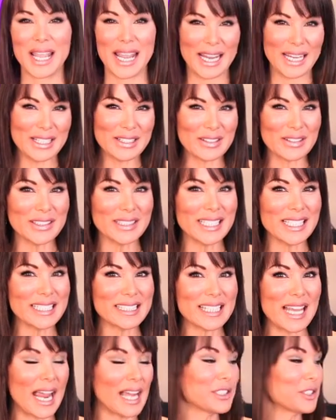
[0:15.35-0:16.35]
Hey
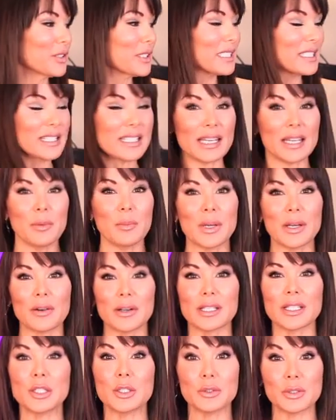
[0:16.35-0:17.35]
girlies, as you can see, we are
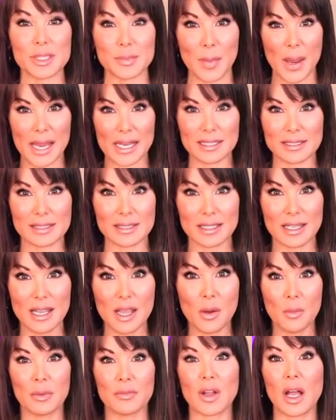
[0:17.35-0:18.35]
in a new space.
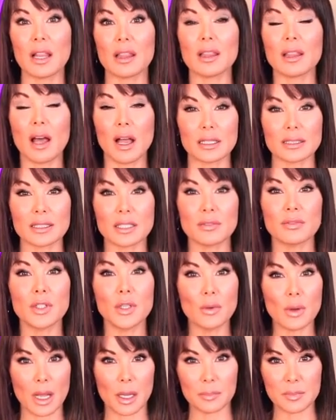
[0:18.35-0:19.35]
We've got lots of
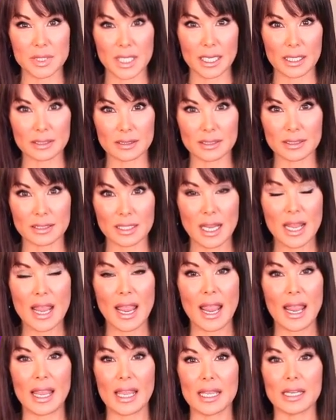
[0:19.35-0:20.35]
new updates
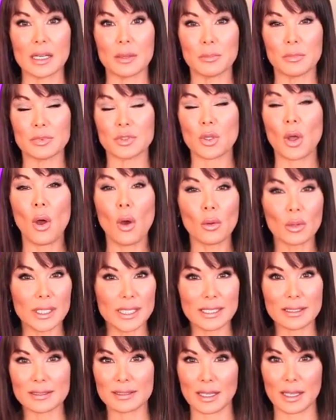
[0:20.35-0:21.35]
and I'm
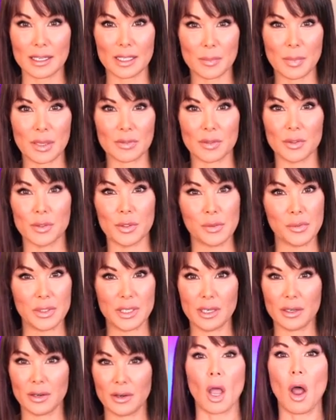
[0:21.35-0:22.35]
totally excited about the new
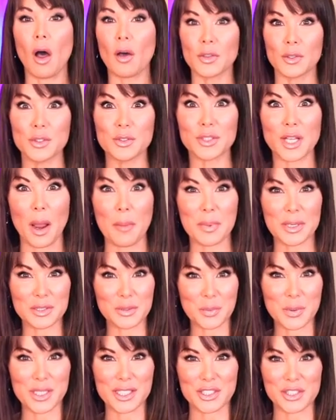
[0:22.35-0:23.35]
year. All the new topics
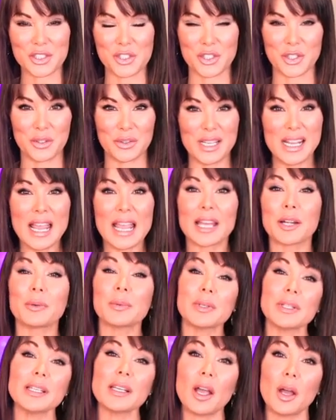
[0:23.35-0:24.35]
we're gonna shoot, and I
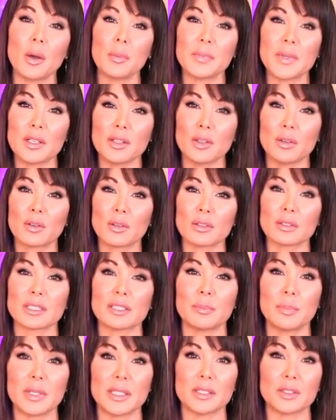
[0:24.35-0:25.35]
really hope that you girls
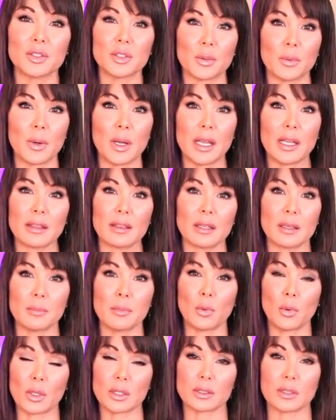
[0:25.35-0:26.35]
have been enjoying the
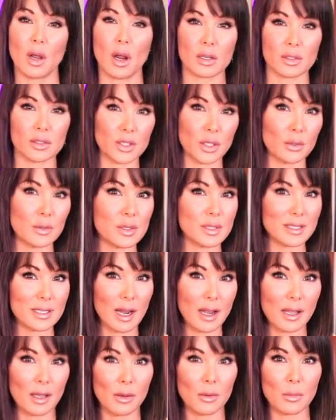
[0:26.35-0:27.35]
more talk show
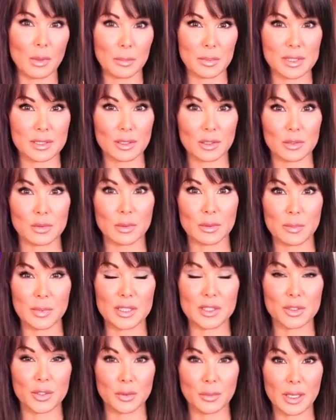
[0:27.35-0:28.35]
style webisodes we've
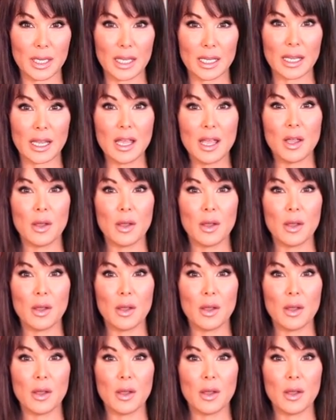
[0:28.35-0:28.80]
been doing.